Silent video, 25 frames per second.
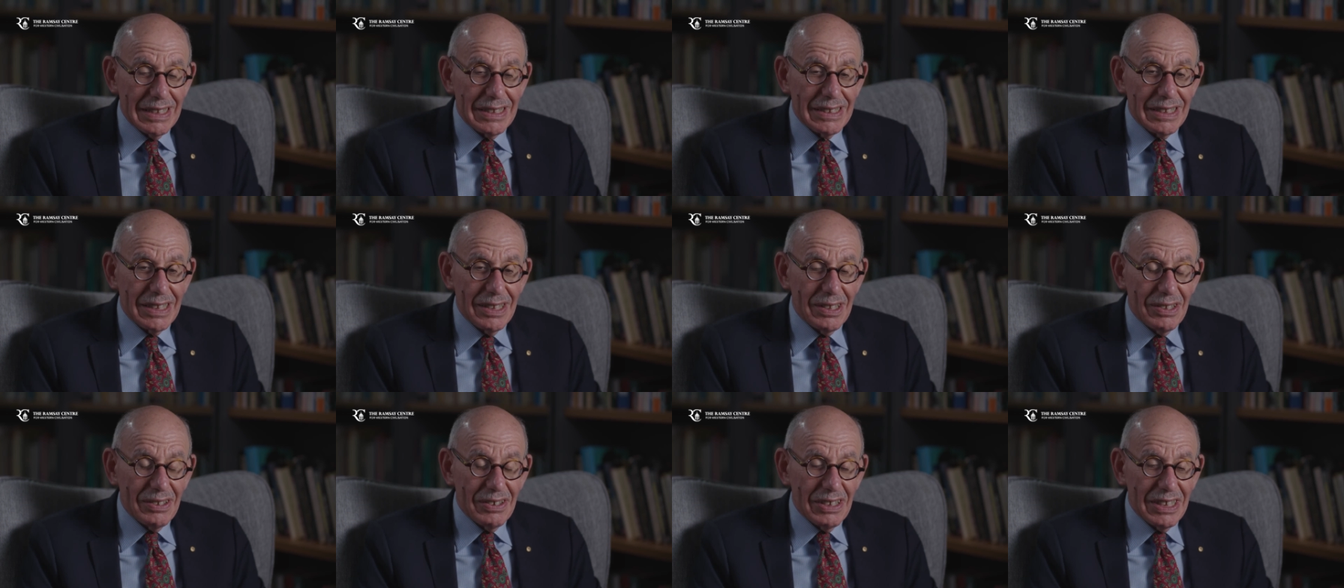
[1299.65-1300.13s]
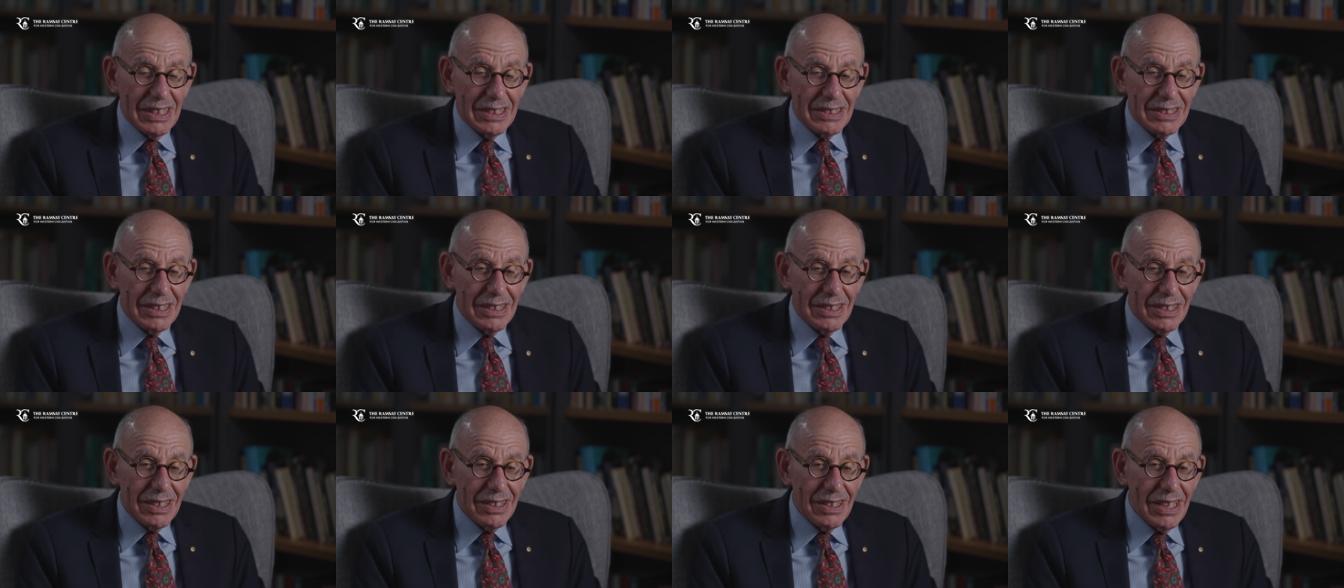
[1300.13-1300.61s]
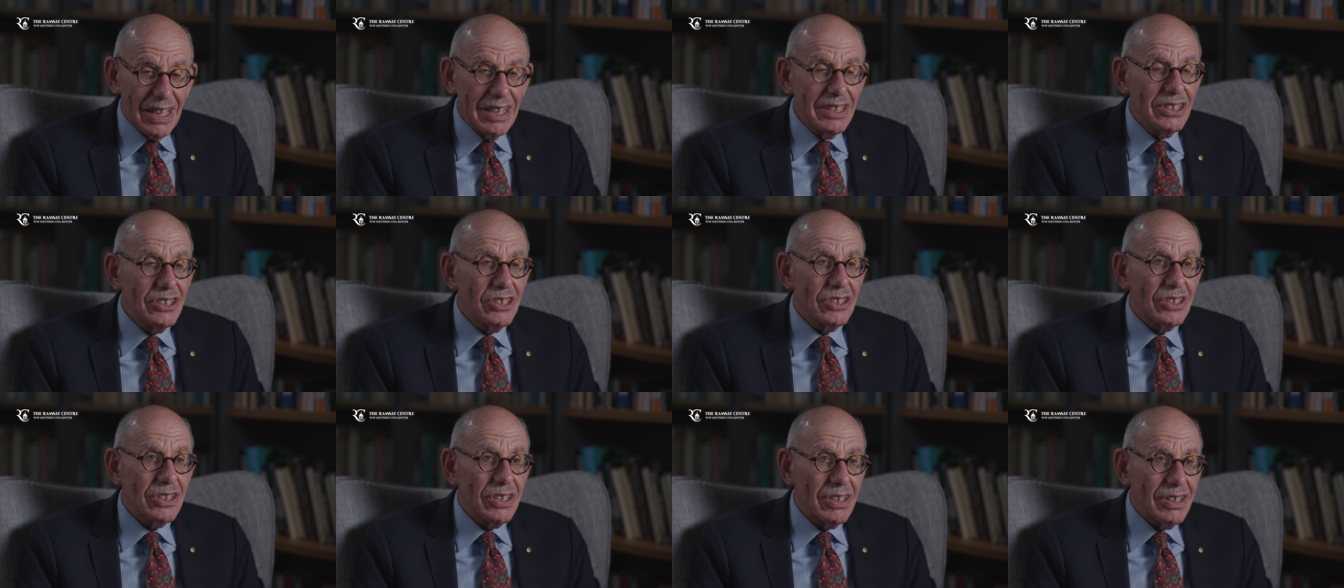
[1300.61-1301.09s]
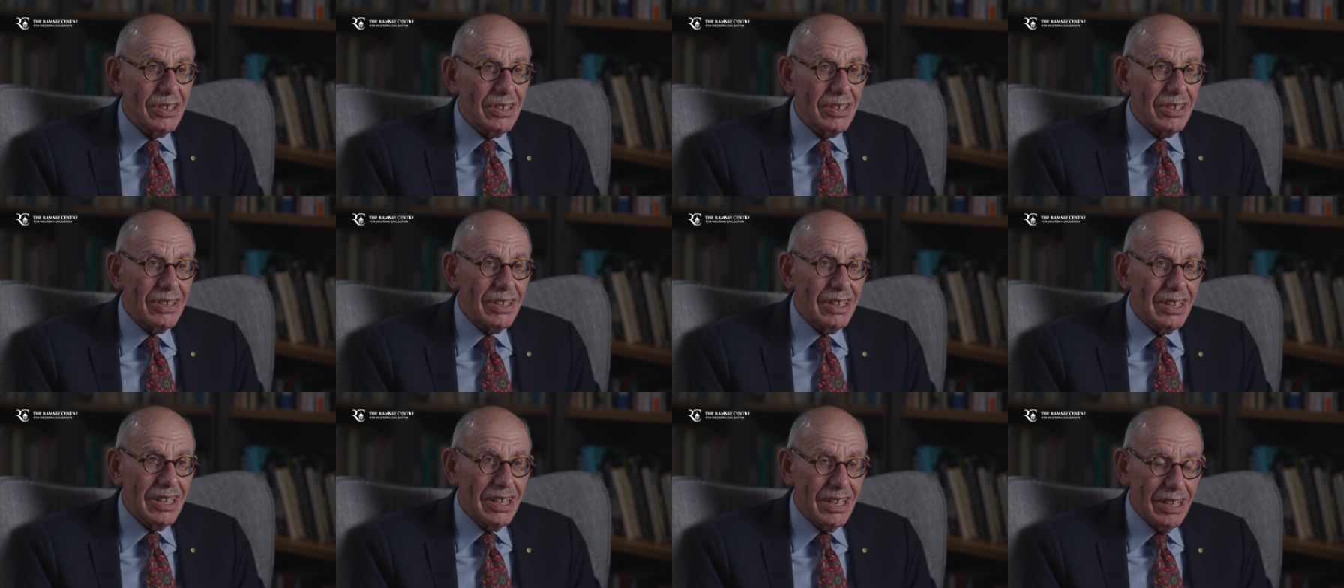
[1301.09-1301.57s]
So it's in the nature
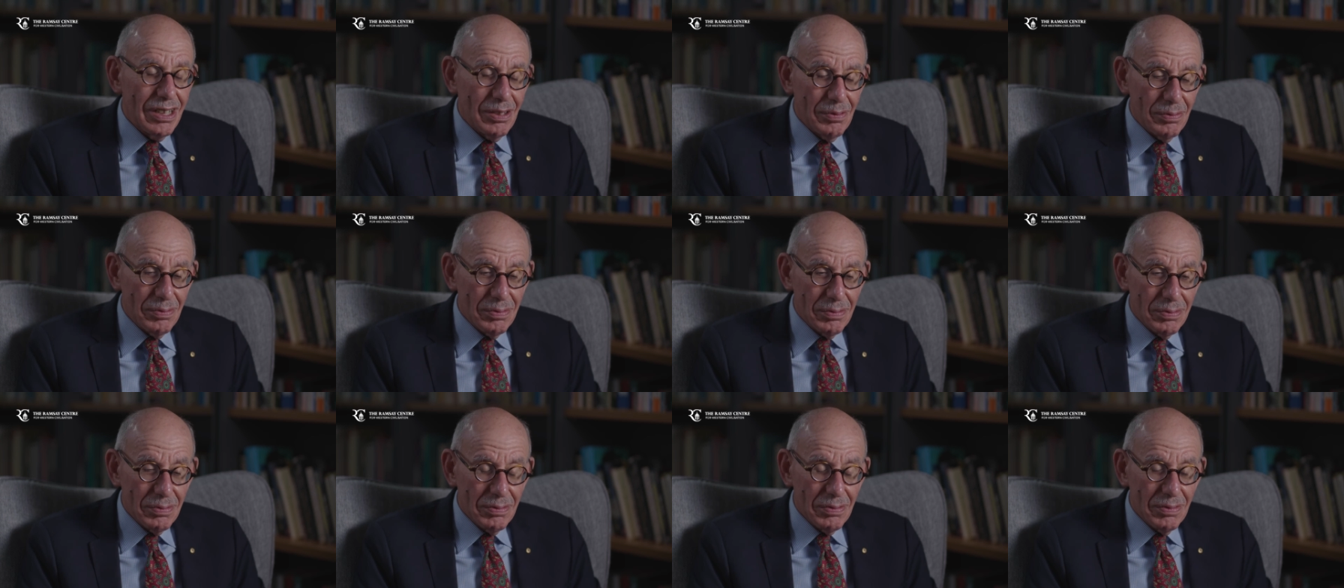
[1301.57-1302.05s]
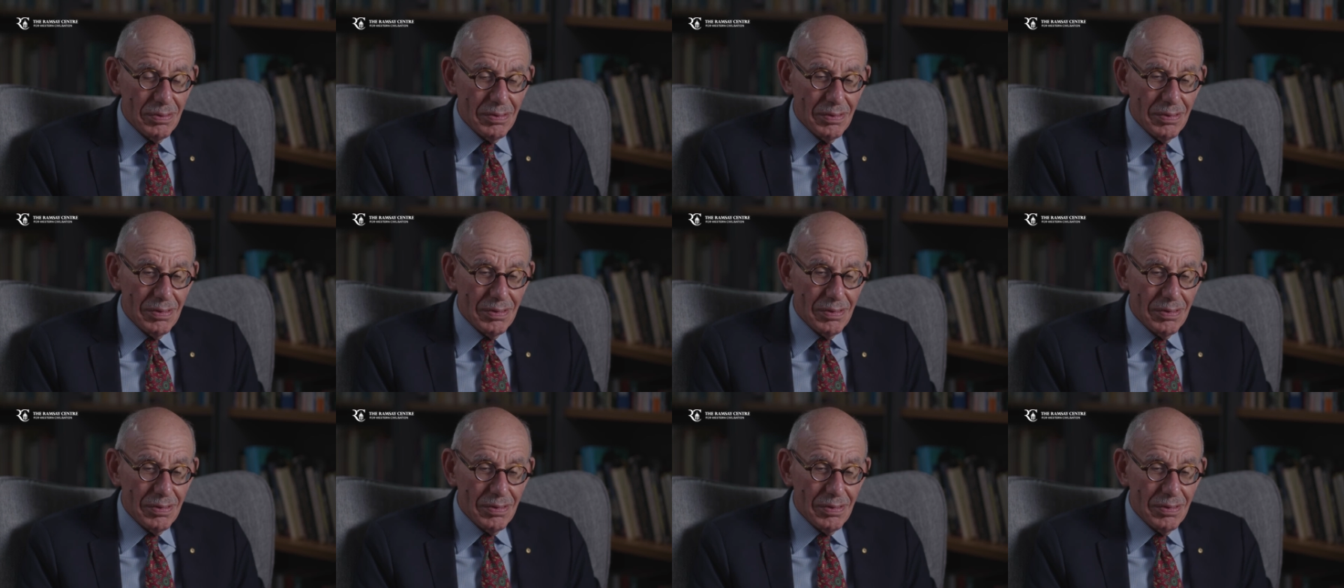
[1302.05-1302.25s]
of